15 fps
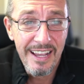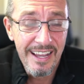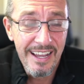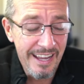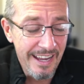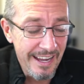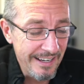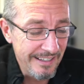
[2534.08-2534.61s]

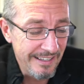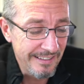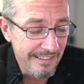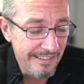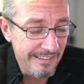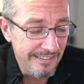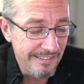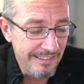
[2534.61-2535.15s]

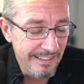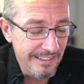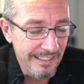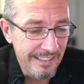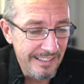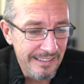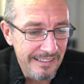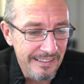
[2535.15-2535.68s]
and
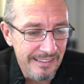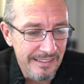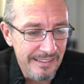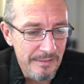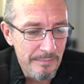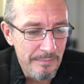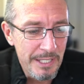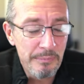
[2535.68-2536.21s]
the
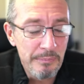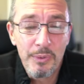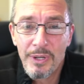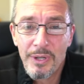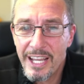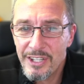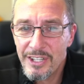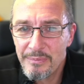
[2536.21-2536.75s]

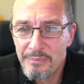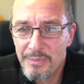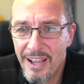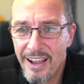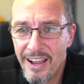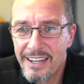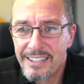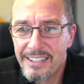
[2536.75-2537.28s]
manipulation
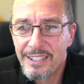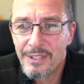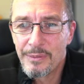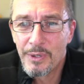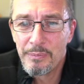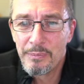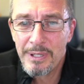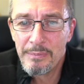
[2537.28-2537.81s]
behind it and
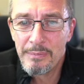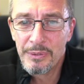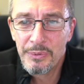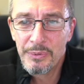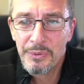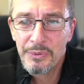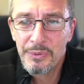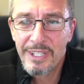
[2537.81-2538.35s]
what people
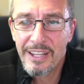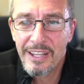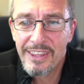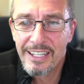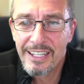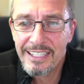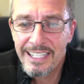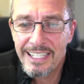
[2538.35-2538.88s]
do to get
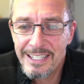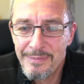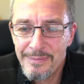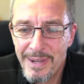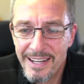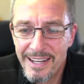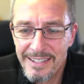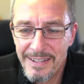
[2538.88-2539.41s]
their needs
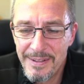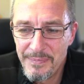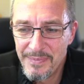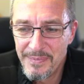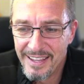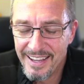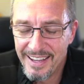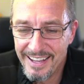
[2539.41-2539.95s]
met.
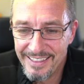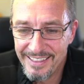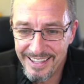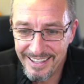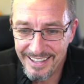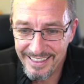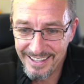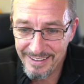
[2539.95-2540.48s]
And
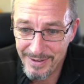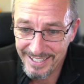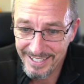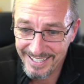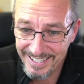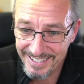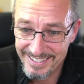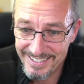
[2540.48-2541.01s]
then my
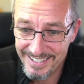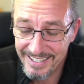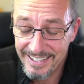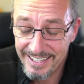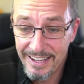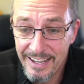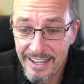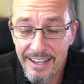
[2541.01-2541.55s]
kid said,
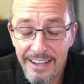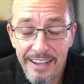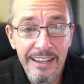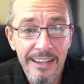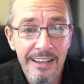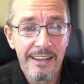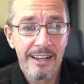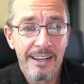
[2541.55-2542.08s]

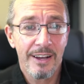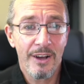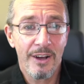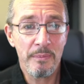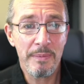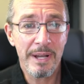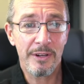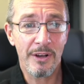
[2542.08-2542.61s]

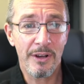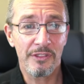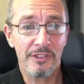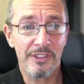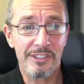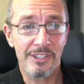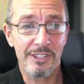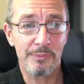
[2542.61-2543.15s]
"Oh my God,
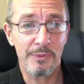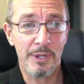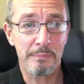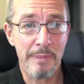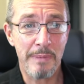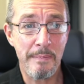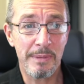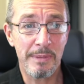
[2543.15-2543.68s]
this is what
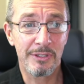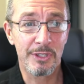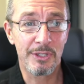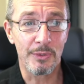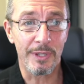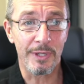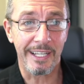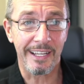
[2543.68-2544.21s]
mom is
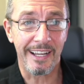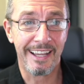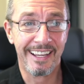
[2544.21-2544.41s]
doing."